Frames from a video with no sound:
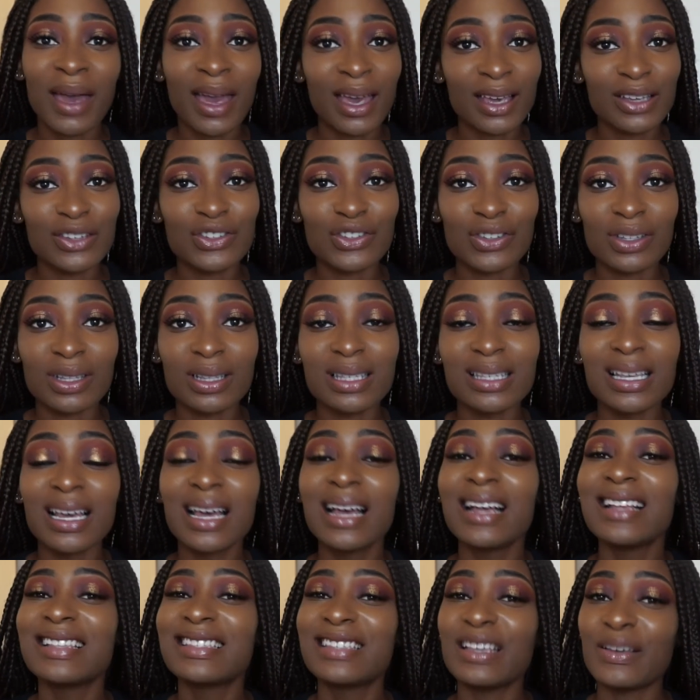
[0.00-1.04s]
patience
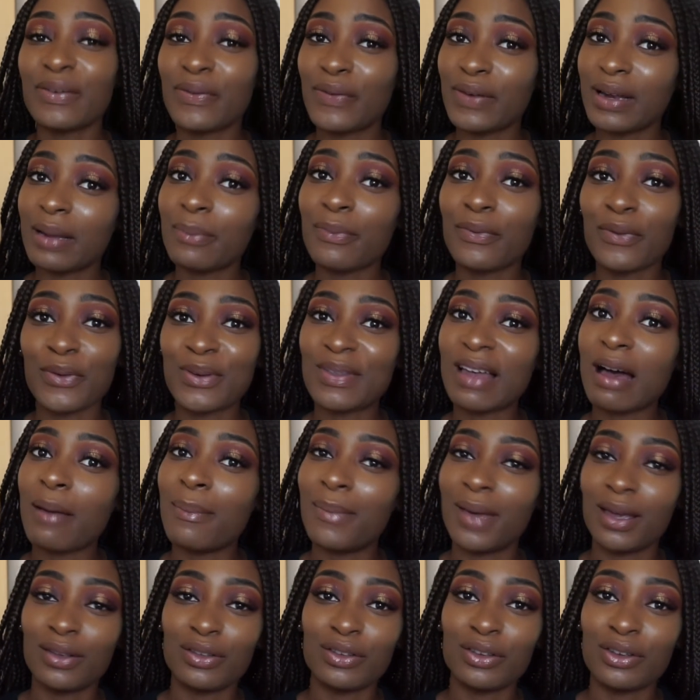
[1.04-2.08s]
to flip through that
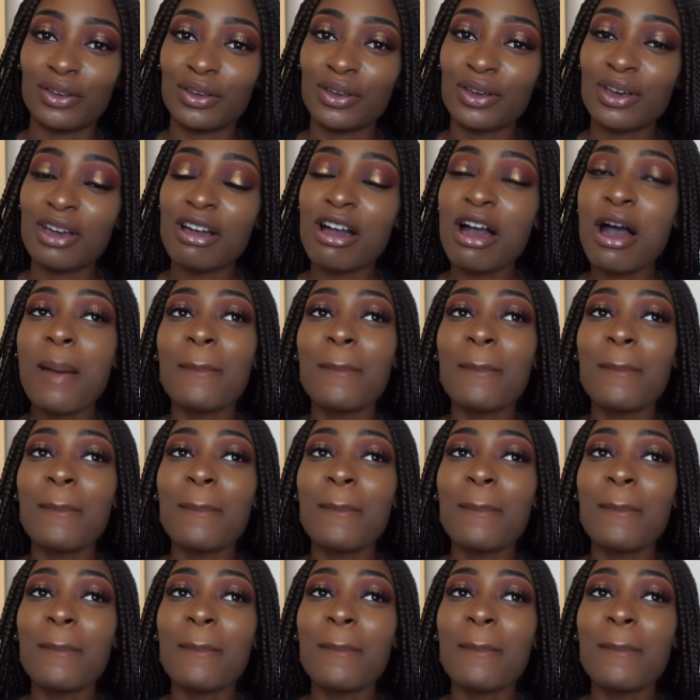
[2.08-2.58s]
menu,